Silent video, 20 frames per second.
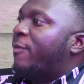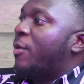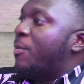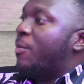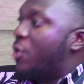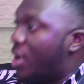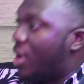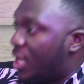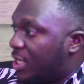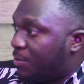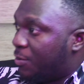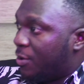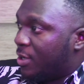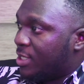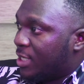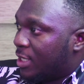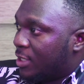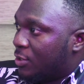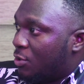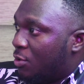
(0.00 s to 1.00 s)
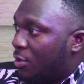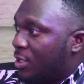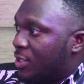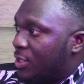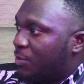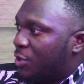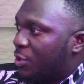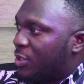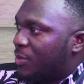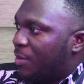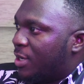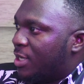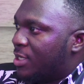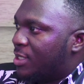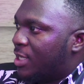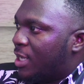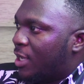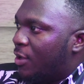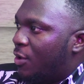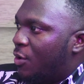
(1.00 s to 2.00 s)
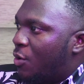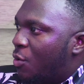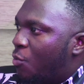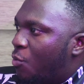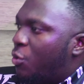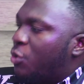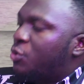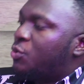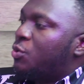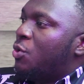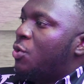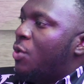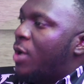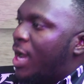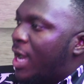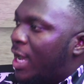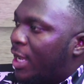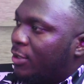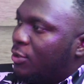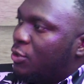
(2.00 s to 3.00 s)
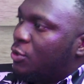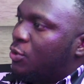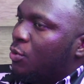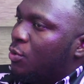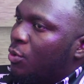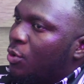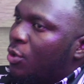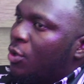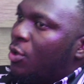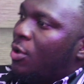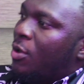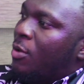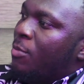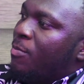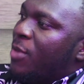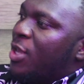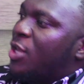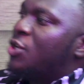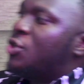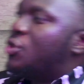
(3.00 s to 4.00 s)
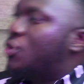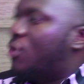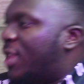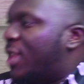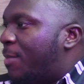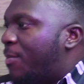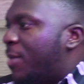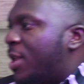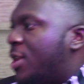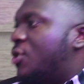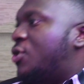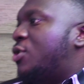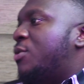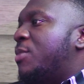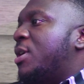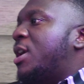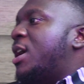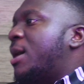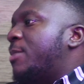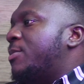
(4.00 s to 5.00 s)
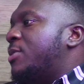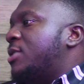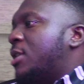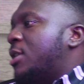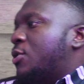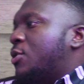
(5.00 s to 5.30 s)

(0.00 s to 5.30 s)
from your experience as youth and sports minister, what would you add to making sure that ministry becomes a